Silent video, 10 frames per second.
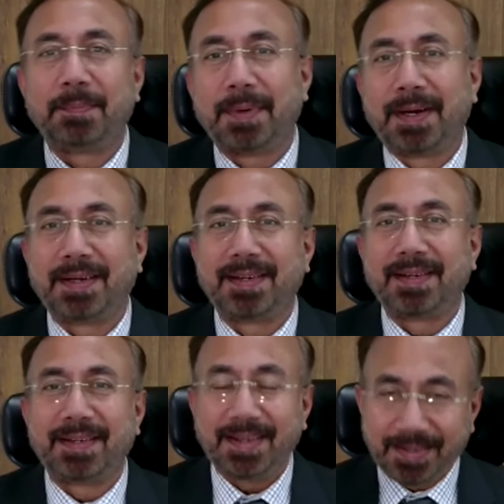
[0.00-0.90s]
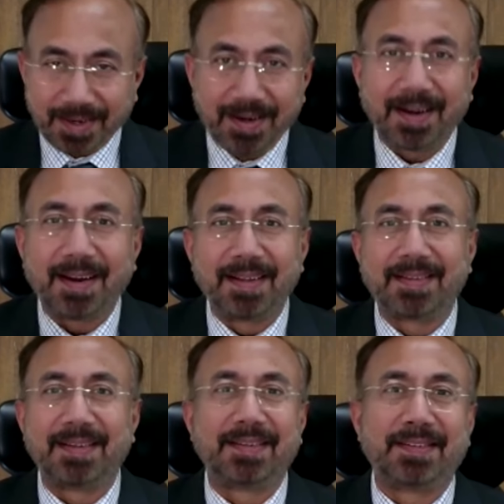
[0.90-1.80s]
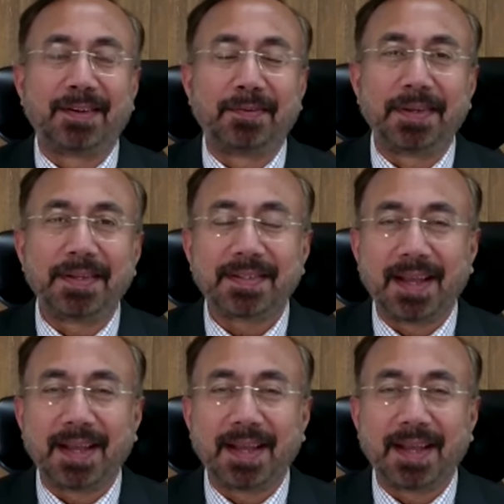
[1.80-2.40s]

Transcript: uh, detailed analysis of this.